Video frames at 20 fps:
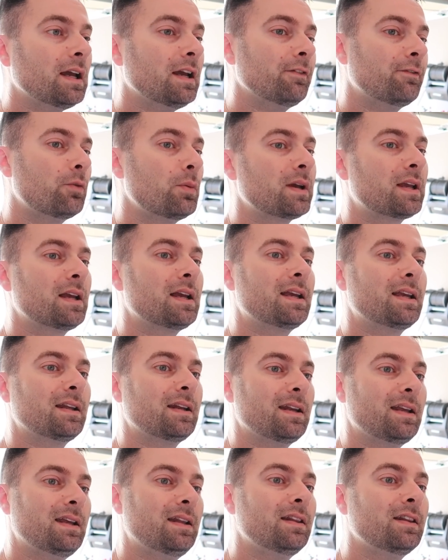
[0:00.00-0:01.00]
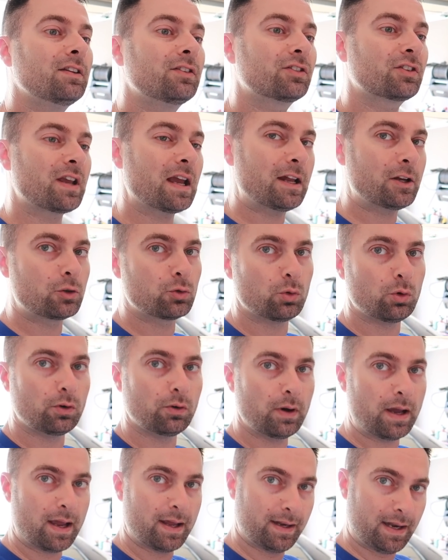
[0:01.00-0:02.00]
if we can get in the
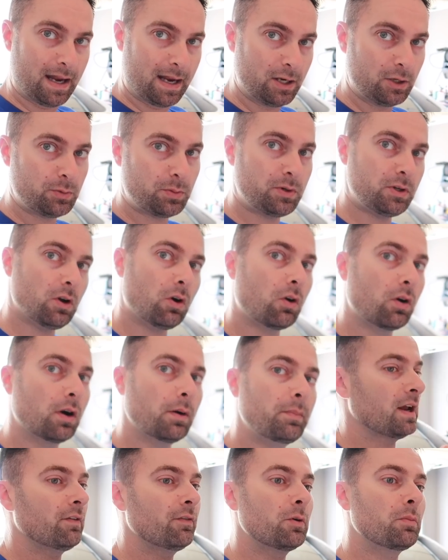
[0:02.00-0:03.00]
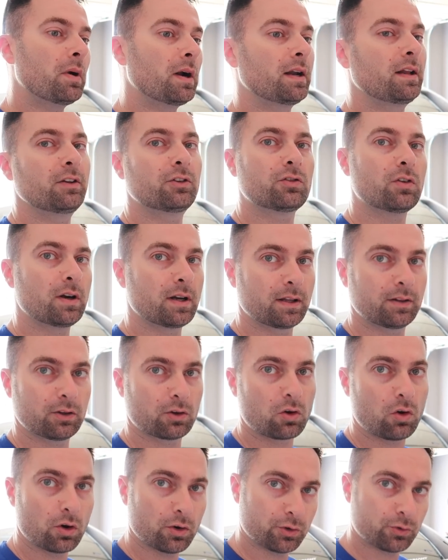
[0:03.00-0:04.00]
schedule at HPR. Everybody is trying to get
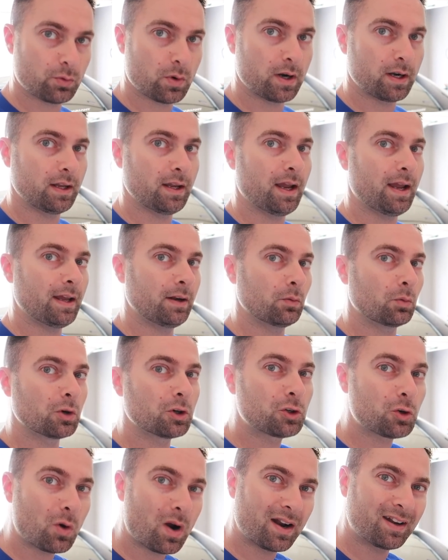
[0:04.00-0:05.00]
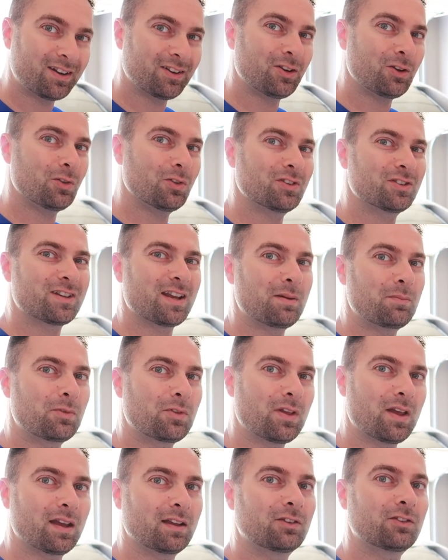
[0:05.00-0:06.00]
their cars ready and we're trying to do the same
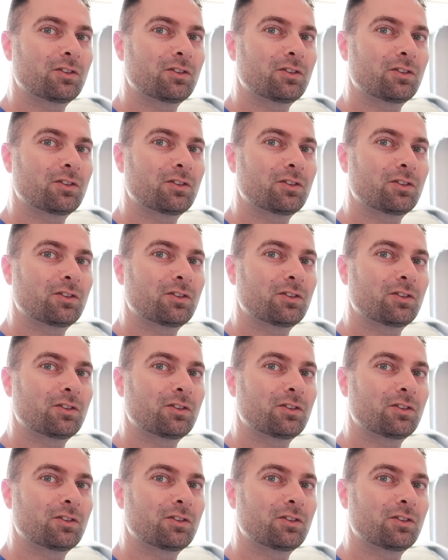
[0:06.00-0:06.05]
thing.